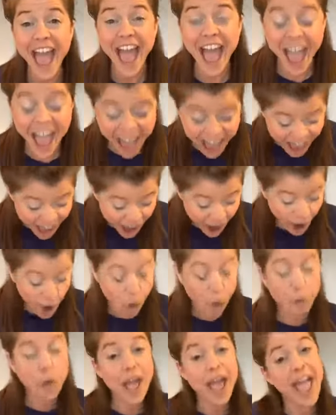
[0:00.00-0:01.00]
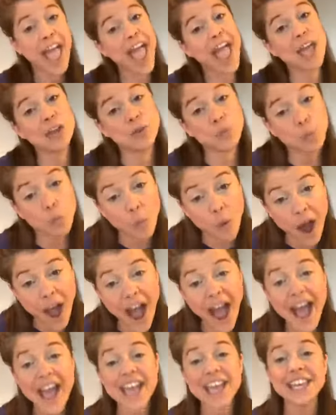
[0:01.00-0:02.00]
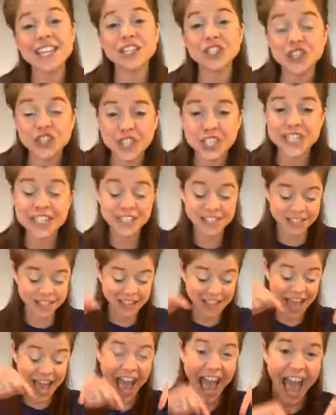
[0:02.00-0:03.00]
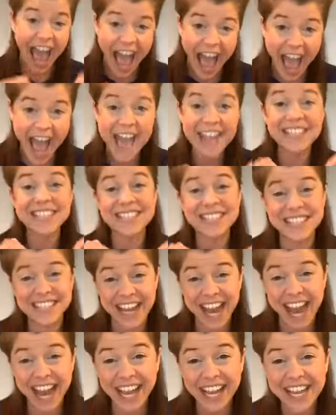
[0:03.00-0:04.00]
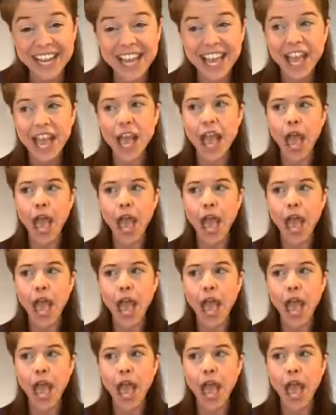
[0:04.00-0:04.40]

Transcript: how and why Jesus had to die